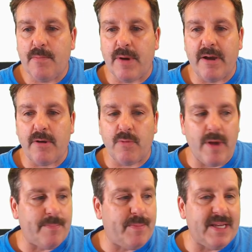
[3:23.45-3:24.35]
Bring out a
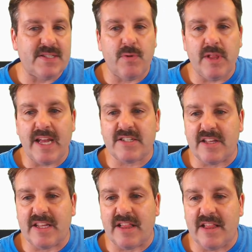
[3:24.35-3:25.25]
red piece. We'll
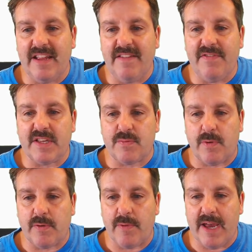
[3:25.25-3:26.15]
actually leave this
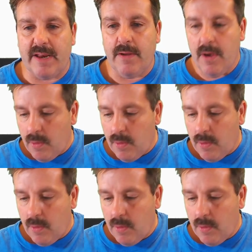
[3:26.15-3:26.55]
one red.